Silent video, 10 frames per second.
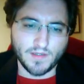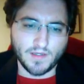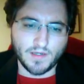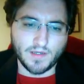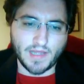
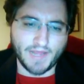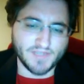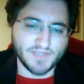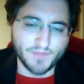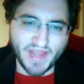I
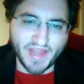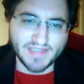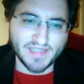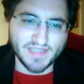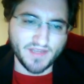have some
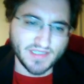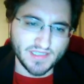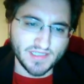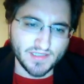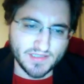plans, I think,
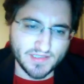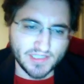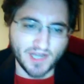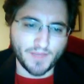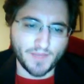to
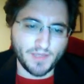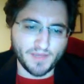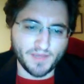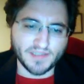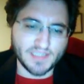talk maybe
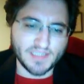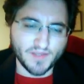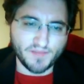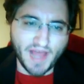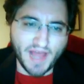about some of
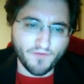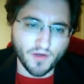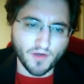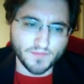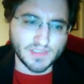the
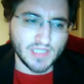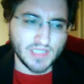platforms